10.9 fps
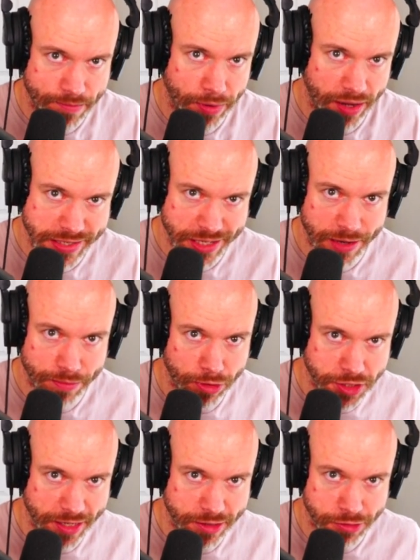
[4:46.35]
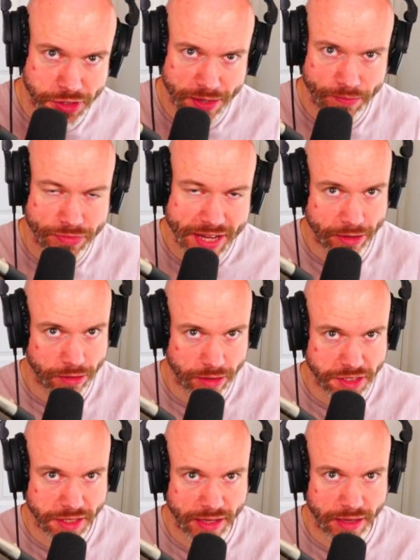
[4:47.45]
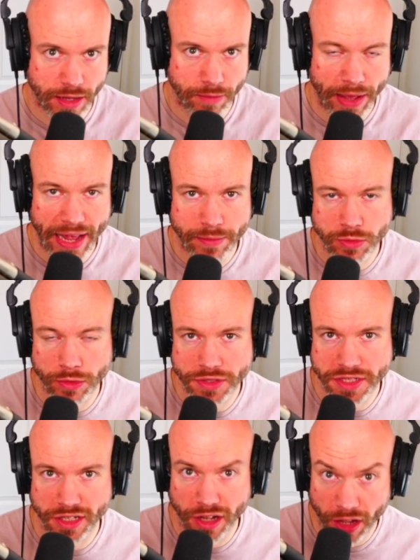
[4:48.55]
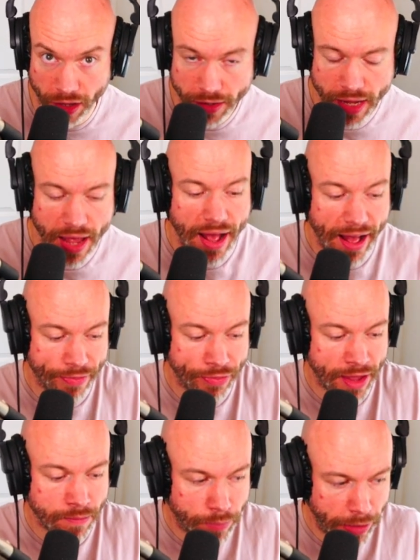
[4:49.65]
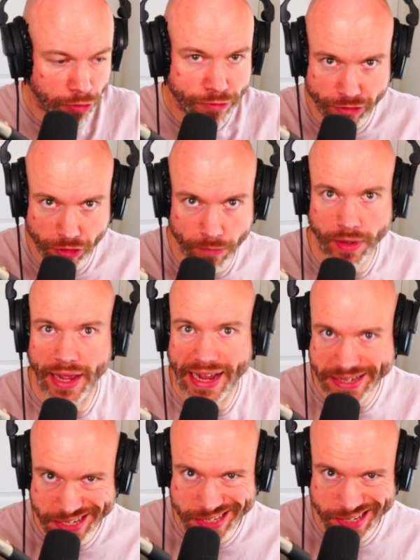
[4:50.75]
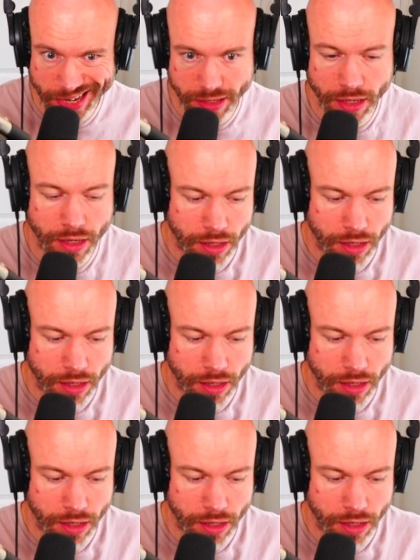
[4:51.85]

but a side project on some technology that they perhaps want to learn and then build from, as I said.